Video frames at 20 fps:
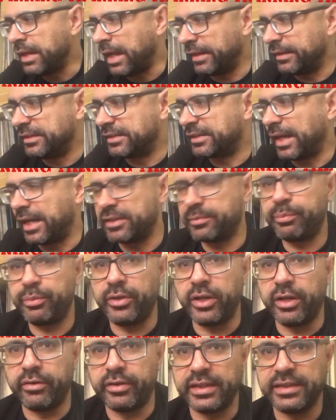And these guys
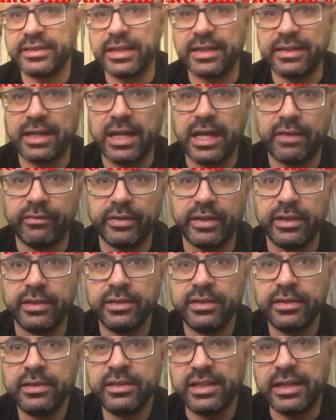Purity tend to have a
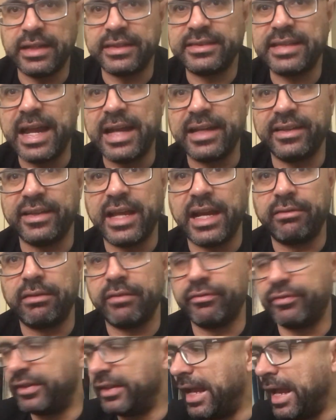tent there
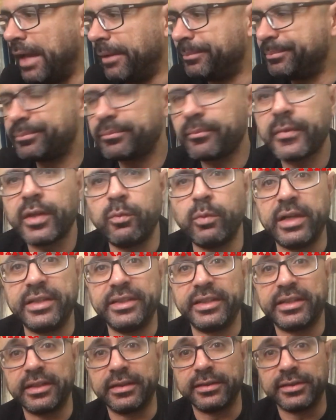every year where
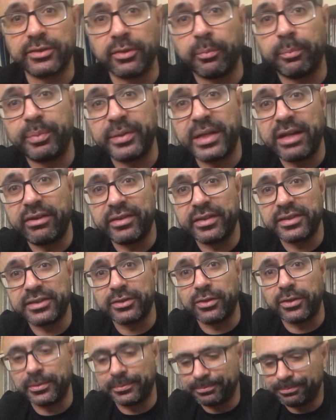you can sup beer in the
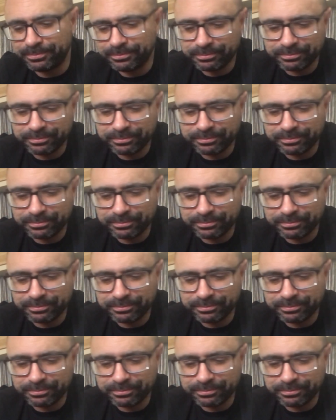sun.